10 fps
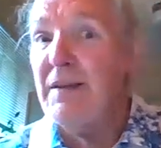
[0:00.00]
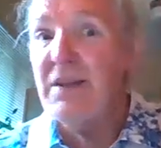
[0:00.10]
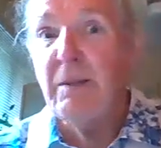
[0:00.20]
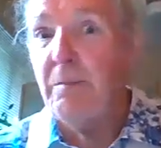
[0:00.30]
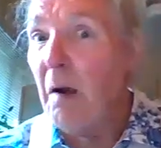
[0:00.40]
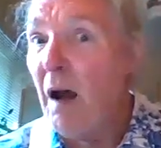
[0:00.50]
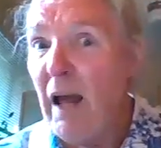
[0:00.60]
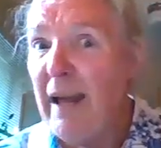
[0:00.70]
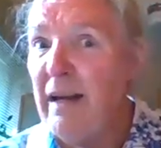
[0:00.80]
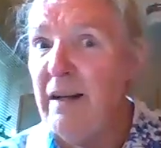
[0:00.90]
in
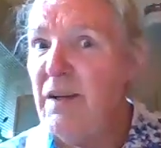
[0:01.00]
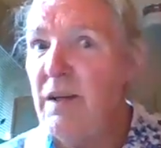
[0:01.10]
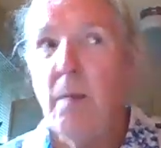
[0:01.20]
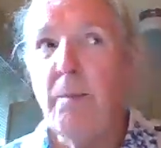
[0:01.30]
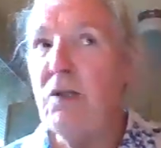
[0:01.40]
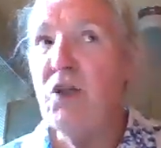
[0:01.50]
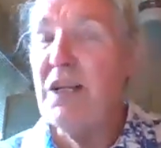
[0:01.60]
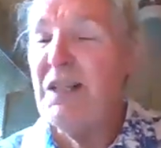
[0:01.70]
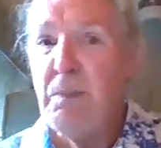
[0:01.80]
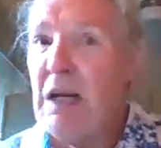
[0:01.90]
mind, but
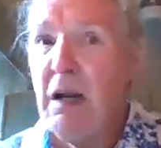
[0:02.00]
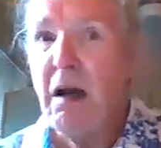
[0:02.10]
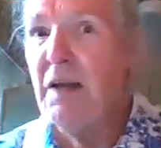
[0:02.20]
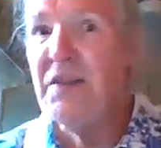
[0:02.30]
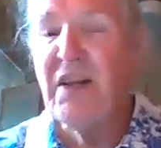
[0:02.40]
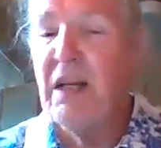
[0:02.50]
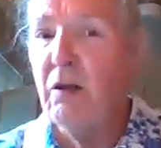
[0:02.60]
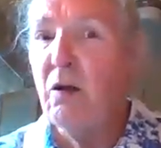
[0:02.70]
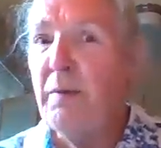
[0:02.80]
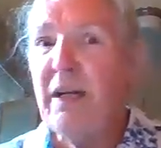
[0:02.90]
just because the
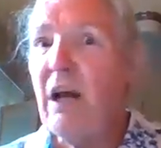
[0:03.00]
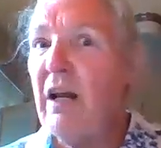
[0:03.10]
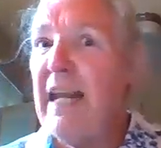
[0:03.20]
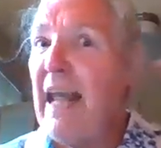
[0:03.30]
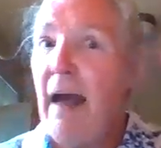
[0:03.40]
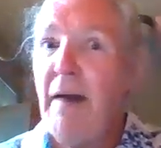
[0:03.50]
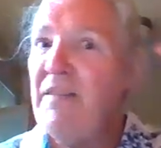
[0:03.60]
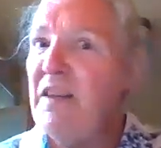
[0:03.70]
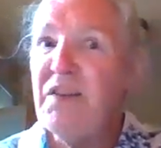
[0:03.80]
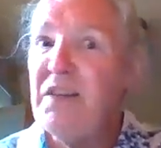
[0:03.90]
Illuminati have
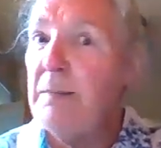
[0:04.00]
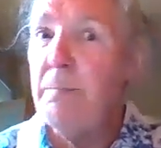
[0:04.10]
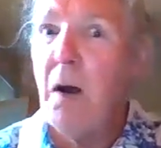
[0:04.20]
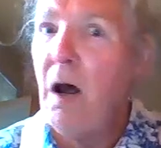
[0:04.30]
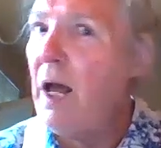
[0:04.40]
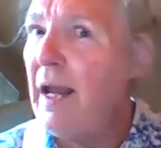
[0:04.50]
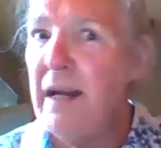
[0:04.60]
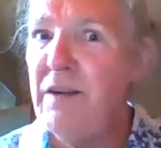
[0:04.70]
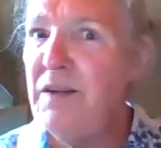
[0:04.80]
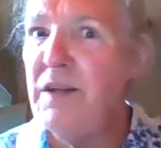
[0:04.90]
this in
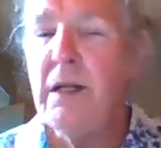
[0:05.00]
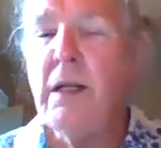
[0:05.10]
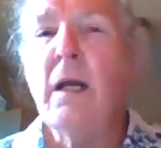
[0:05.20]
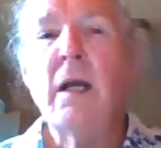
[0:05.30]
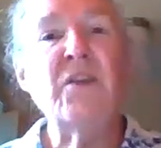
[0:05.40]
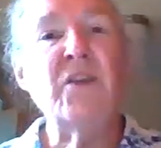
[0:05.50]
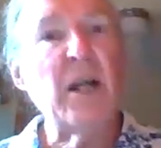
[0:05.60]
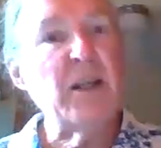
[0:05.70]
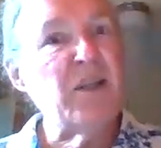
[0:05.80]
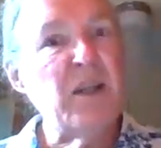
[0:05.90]
mind
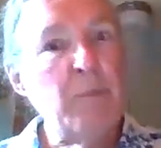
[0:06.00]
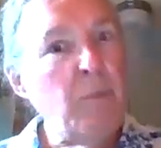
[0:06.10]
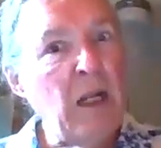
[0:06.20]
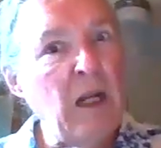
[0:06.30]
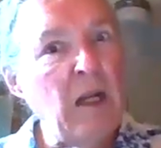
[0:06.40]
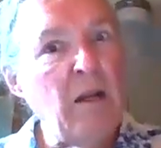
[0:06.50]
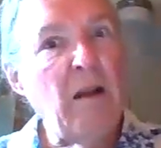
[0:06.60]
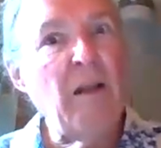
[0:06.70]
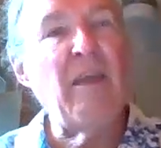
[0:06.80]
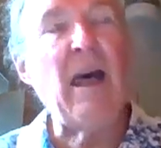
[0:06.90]
doesn't mean
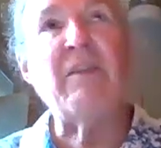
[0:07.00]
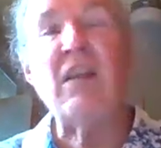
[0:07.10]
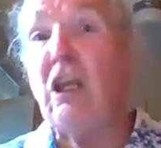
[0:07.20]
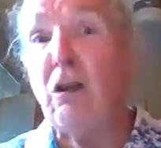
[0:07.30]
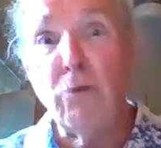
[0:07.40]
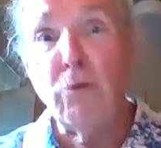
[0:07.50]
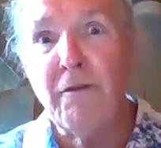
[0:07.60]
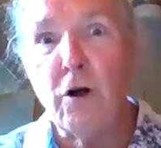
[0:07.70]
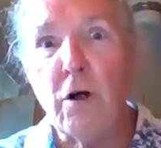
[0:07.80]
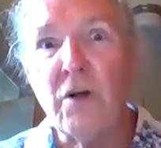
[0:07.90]
that the
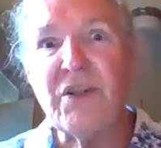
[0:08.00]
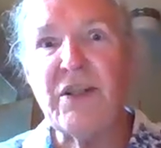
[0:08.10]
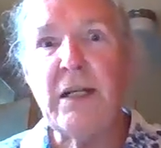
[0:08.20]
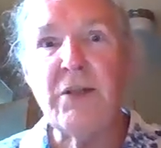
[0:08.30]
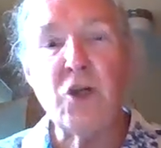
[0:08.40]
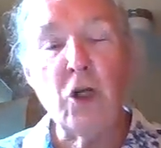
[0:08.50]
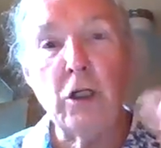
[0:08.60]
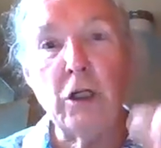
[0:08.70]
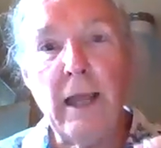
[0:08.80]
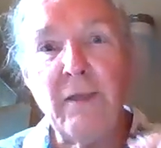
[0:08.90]
universe is going to
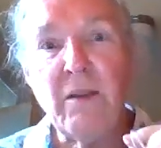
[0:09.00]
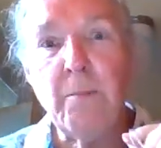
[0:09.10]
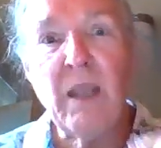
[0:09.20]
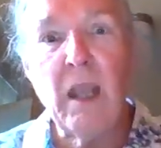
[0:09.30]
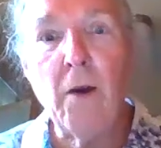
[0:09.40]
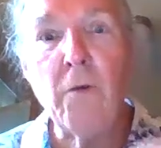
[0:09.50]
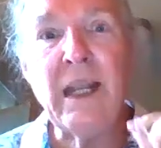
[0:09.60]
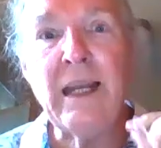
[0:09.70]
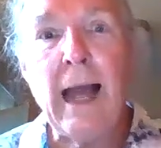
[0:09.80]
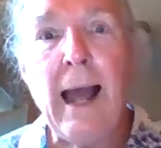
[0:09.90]
let them carry
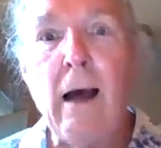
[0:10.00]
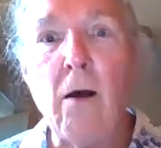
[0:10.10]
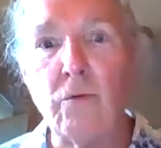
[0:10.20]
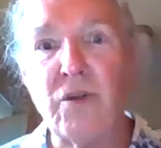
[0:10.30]
it out.